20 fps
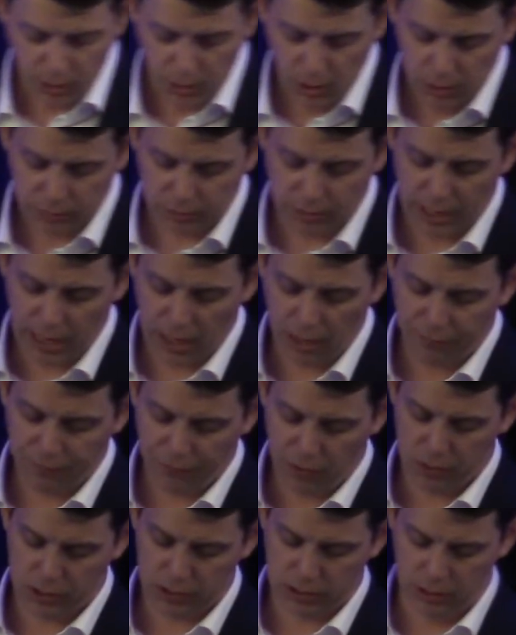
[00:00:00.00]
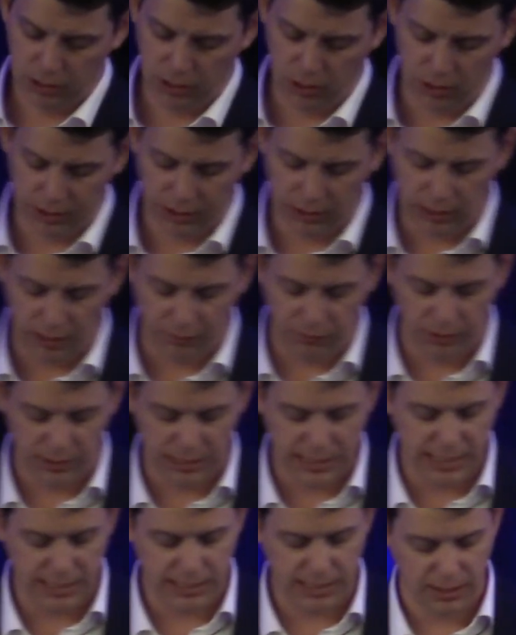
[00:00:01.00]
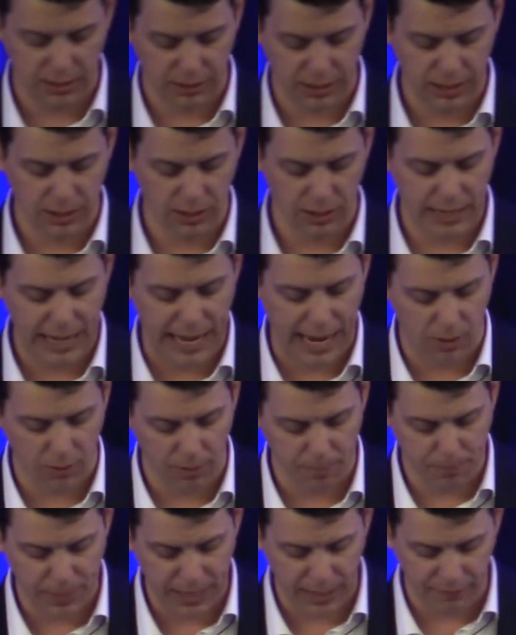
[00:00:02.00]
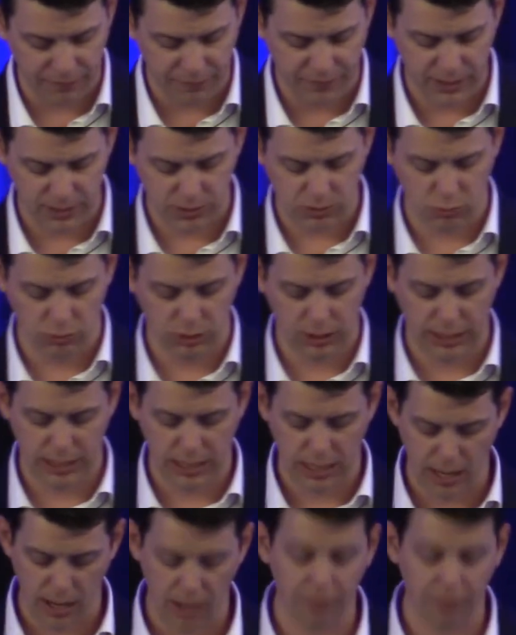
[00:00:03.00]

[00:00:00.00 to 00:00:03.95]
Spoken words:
So now I've focused a little on the level of detail here and how it benefits really